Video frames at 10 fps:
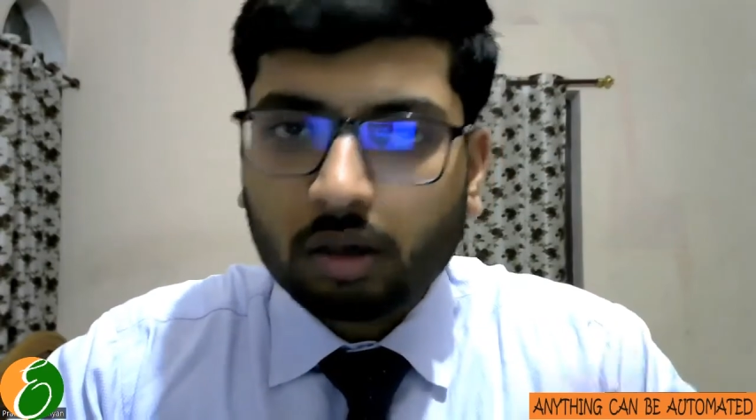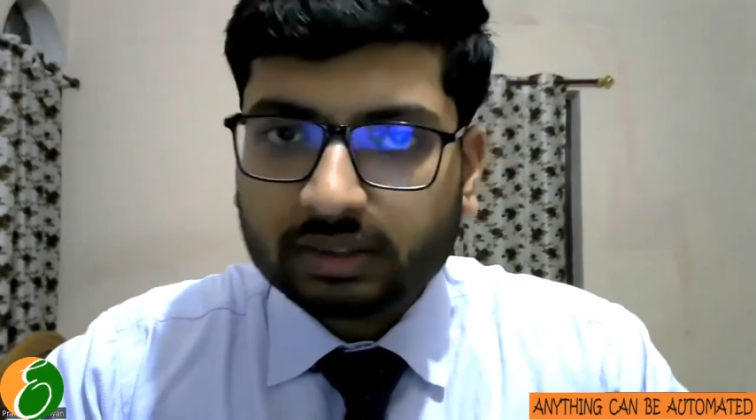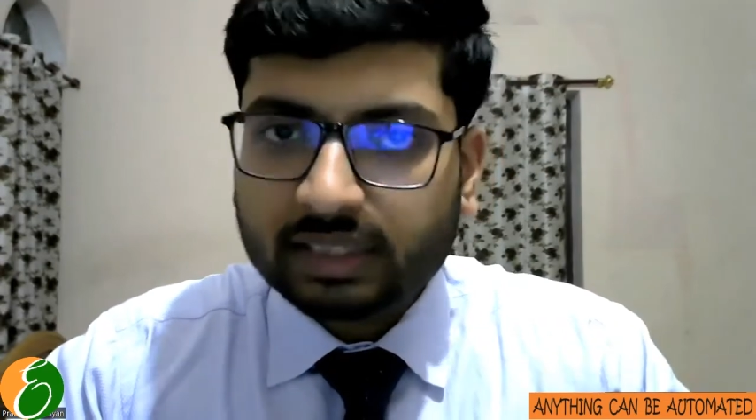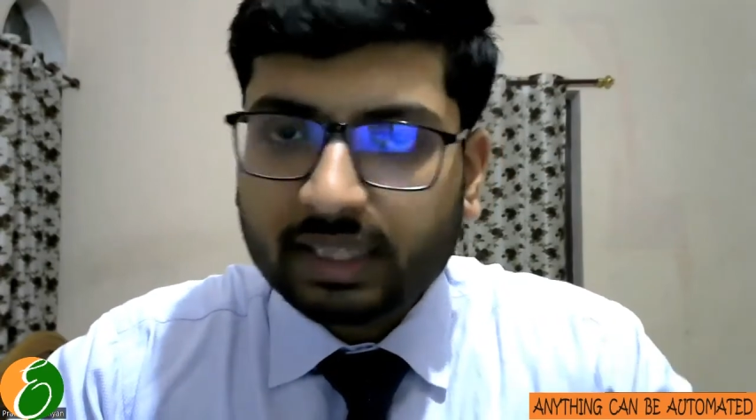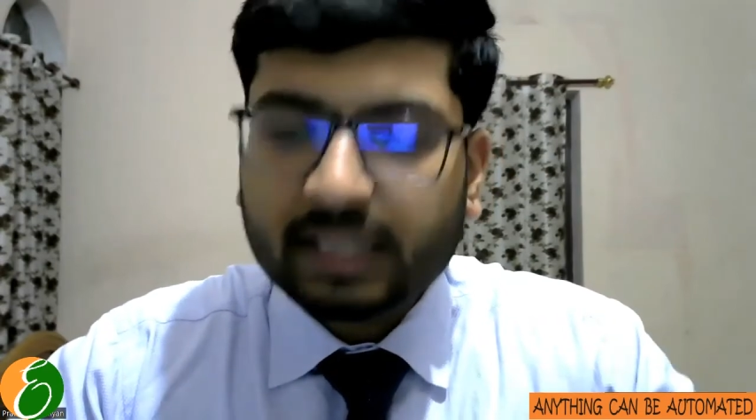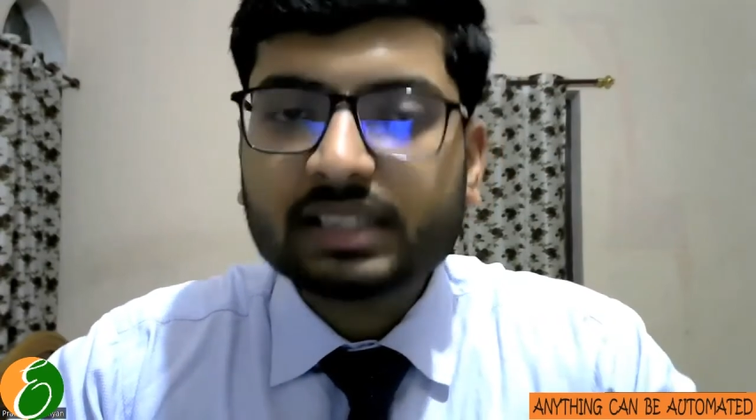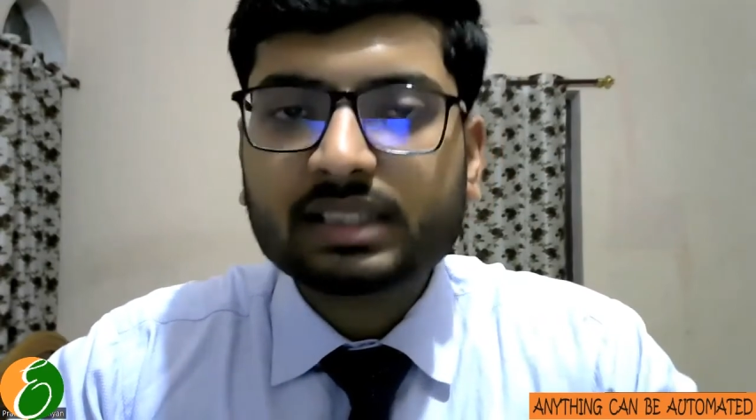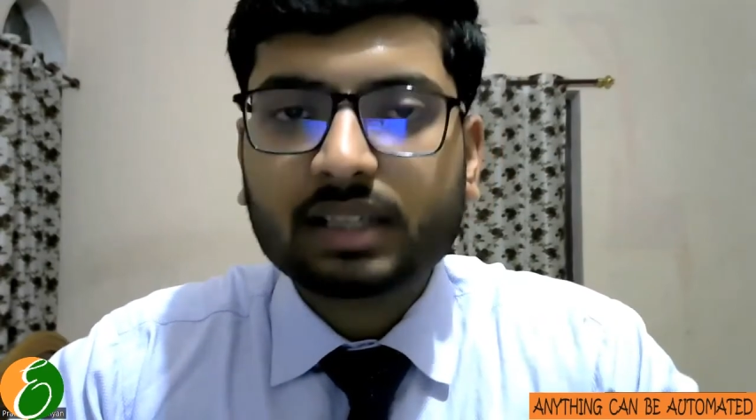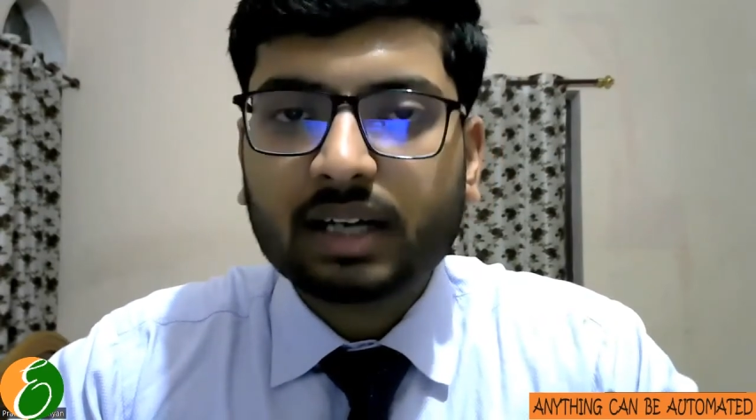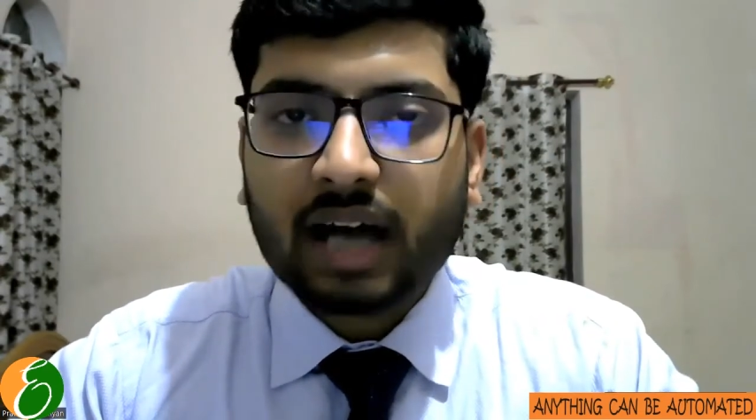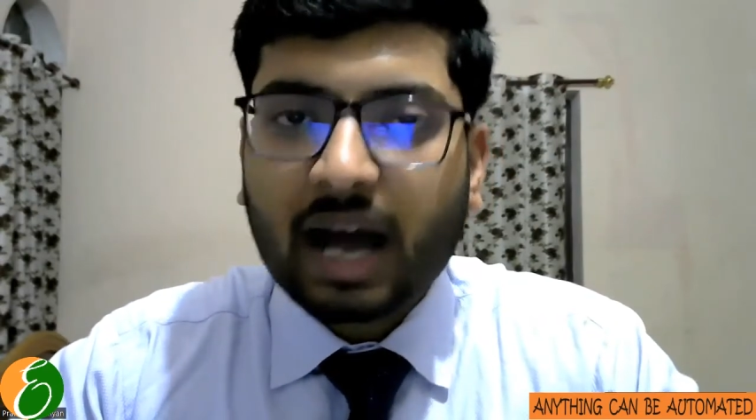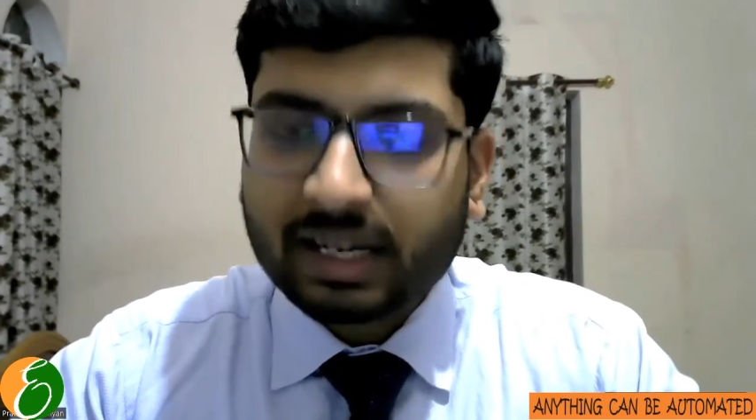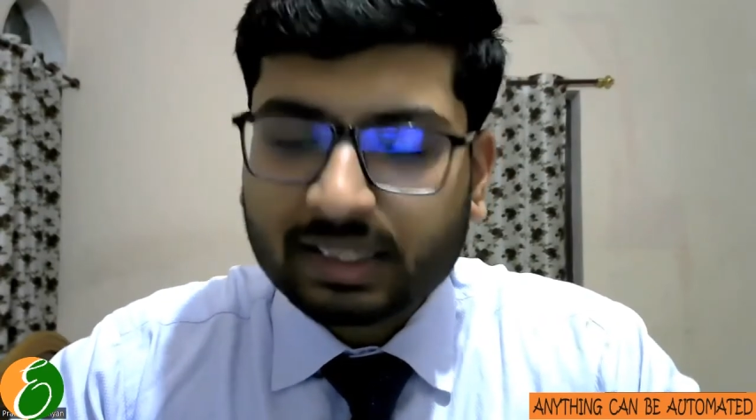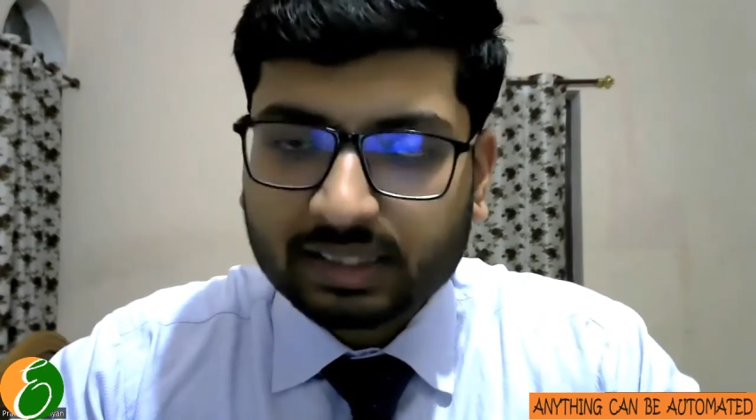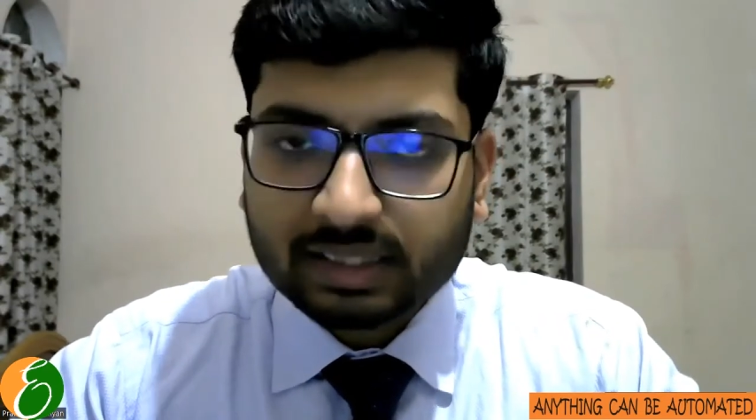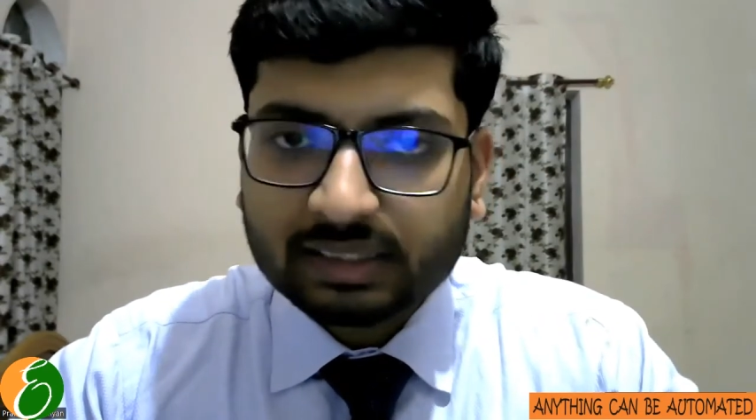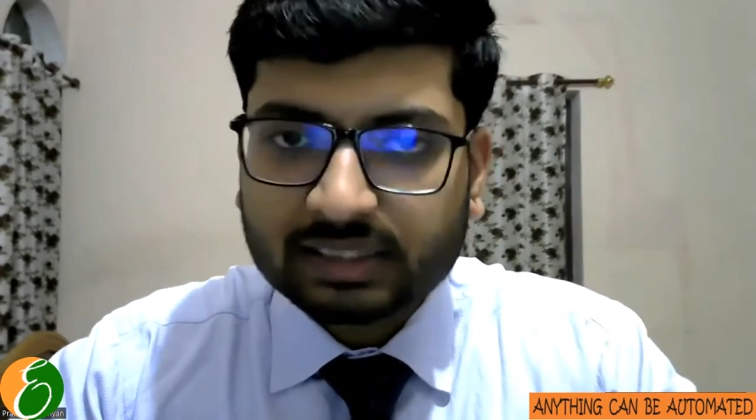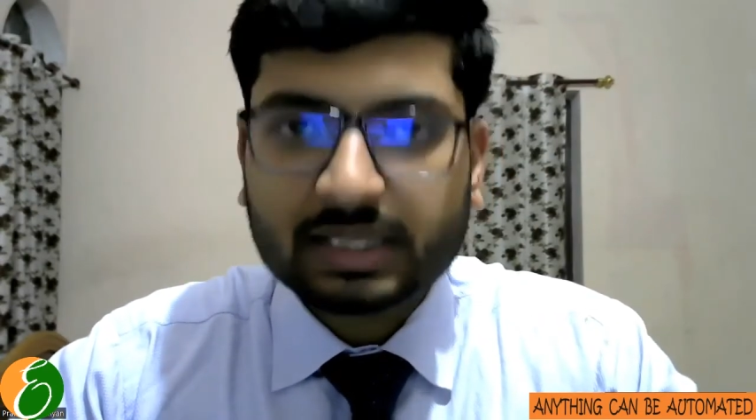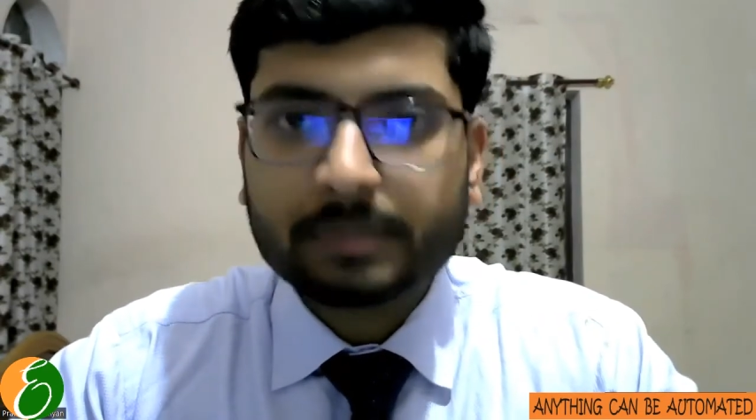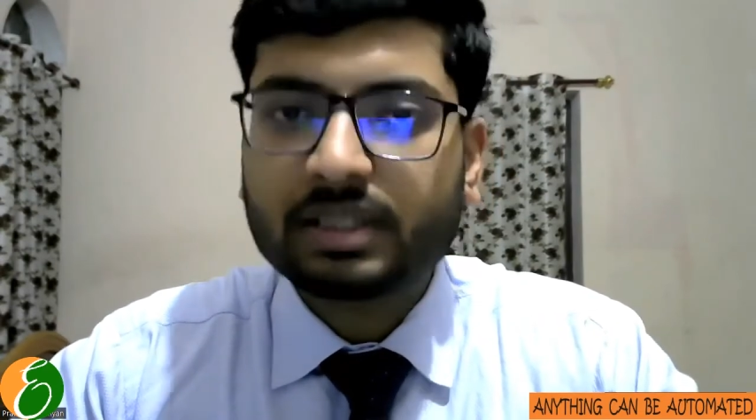the link are in the
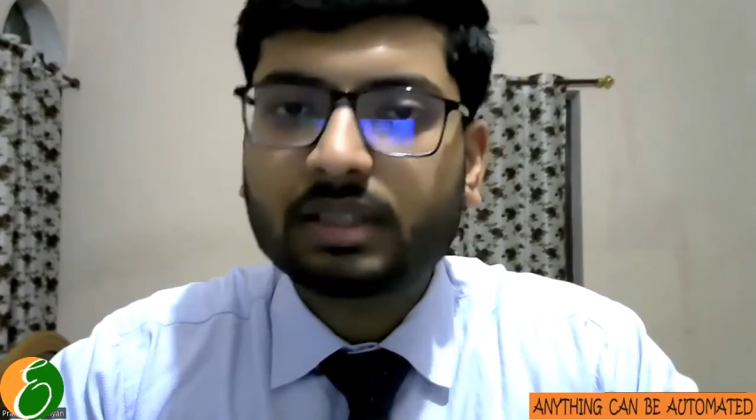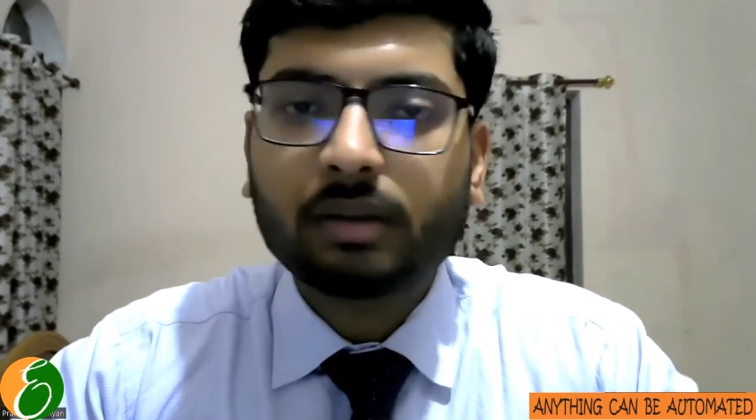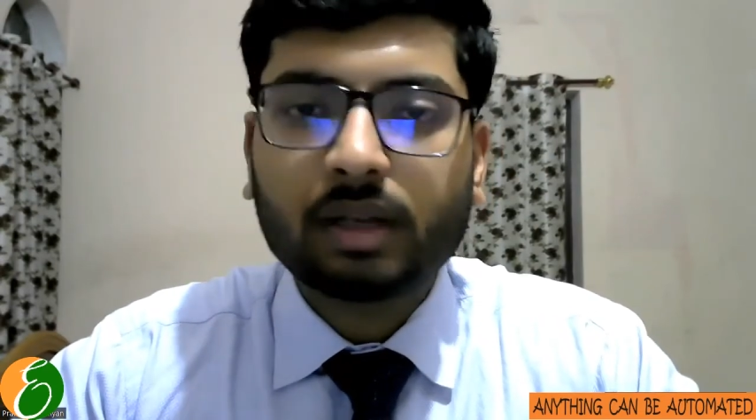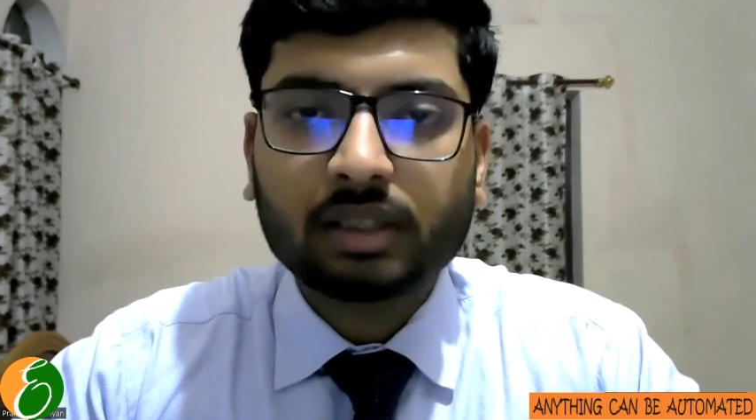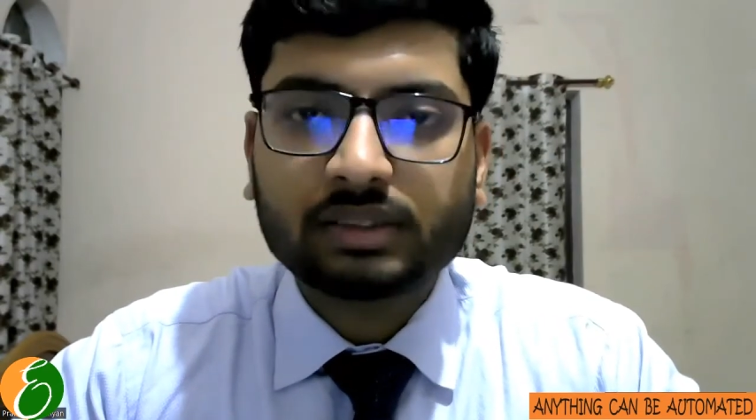description uh,